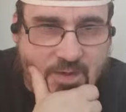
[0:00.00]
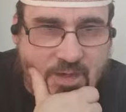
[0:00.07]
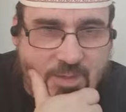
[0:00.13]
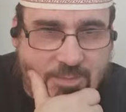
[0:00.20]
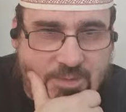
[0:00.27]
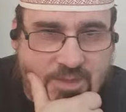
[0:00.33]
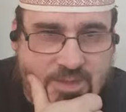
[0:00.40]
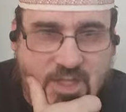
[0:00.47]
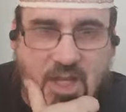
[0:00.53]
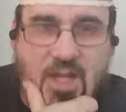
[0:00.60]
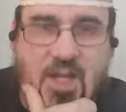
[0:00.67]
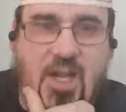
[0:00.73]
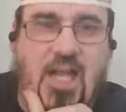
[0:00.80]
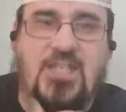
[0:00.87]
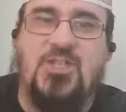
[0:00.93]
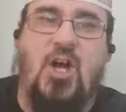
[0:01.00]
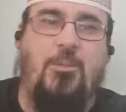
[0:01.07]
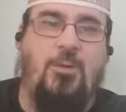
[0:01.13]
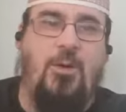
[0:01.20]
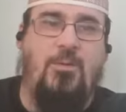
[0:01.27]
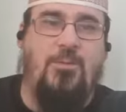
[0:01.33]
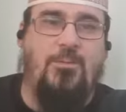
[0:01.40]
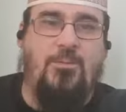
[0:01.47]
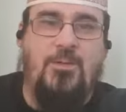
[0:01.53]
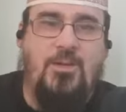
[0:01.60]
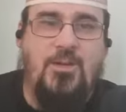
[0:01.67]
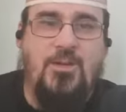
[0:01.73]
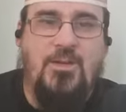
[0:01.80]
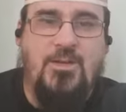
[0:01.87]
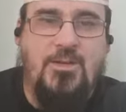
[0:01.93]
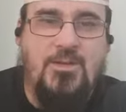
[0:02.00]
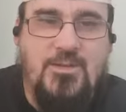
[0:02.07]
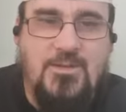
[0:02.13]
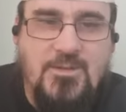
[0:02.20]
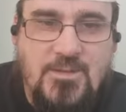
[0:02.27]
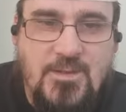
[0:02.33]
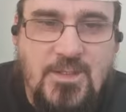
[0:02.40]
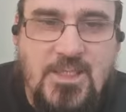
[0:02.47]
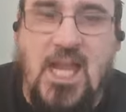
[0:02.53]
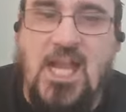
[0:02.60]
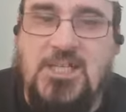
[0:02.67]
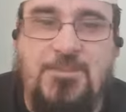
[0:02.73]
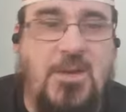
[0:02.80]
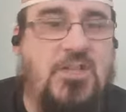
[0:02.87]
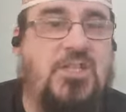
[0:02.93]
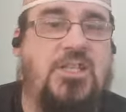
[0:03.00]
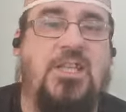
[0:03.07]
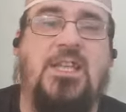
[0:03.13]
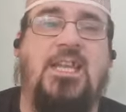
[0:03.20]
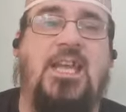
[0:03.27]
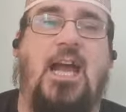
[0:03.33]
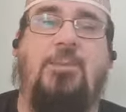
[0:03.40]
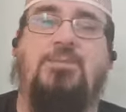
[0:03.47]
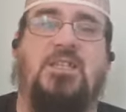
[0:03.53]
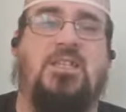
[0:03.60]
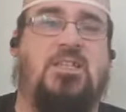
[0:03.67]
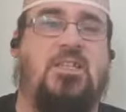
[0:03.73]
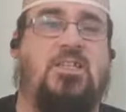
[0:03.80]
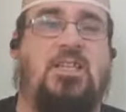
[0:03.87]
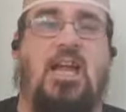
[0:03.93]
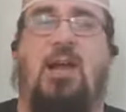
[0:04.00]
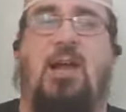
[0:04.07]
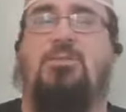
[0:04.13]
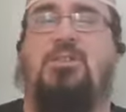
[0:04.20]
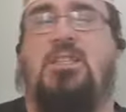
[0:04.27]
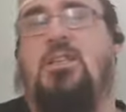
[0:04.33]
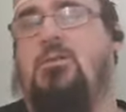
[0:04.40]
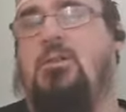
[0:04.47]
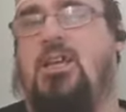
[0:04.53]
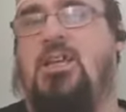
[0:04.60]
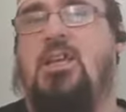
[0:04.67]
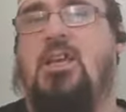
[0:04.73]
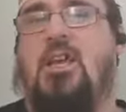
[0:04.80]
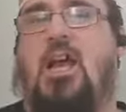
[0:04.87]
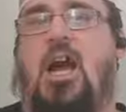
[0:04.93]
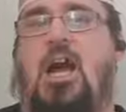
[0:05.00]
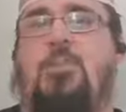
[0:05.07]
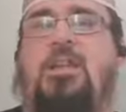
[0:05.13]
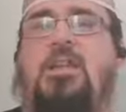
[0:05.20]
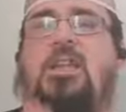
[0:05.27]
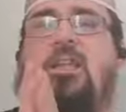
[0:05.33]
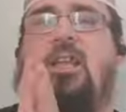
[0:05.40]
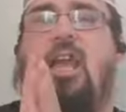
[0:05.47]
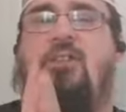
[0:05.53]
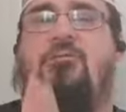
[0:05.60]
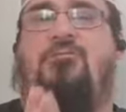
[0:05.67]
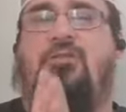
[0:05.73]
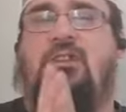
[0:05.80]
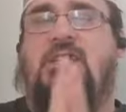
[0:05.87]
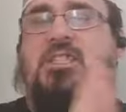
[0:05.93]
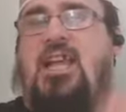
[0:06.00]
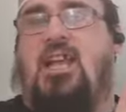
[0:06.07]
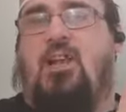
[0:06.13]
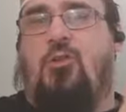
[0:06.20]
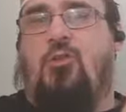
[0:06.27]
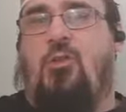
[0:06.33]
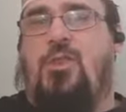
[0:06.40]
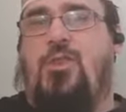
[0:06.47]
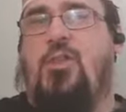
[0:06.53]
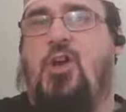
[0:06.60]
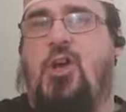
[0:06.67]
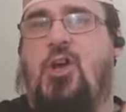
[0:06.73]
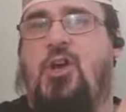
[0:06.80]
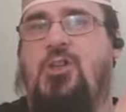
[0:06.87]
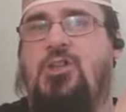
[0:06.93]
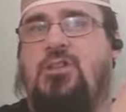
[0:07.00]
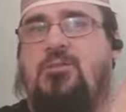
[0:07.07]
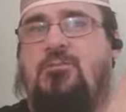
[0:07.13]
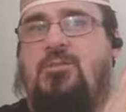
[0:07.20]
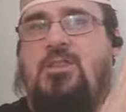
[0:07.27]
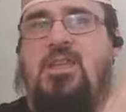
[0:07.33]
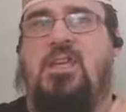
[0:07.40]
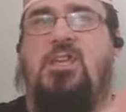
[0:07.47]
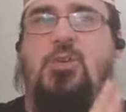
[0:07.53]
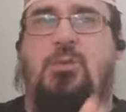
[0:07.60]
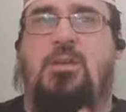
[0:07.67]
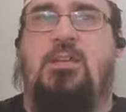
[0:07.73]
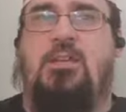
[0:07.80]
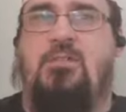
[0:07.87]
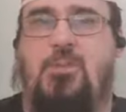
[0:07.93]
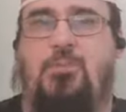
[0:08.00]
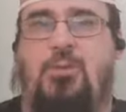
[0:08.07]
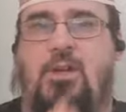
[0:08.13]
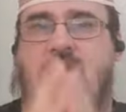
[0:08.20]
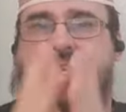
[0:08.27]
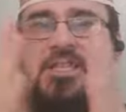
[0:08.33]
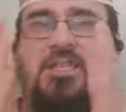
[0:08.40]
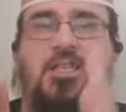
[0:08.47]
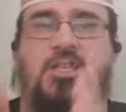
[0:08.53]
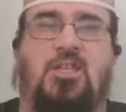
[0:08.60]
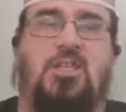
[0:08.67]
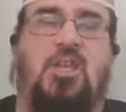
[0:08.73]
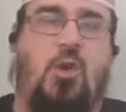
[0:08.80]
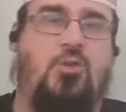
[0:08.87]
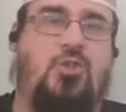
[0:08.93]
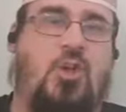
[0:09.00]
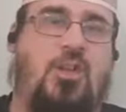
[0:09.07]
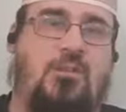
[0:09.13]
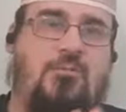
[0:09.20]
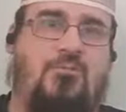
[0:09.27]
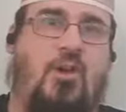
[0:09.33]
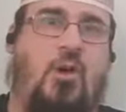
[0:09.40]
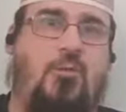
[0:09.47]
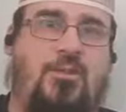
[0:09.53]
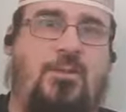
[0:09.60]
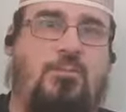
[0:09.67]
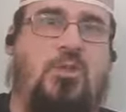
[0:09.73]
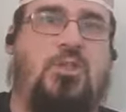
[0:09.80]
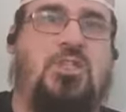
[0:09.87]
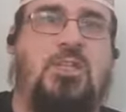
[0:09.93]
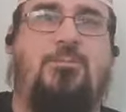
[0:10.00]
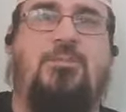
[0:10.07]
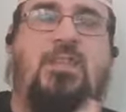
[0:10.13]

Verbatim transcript: I'm just going. That's not a problem. Yeah, especially the niqab sisters. Absolutely. I mean, every second or third thing you hear in the press that goes on involving Muslims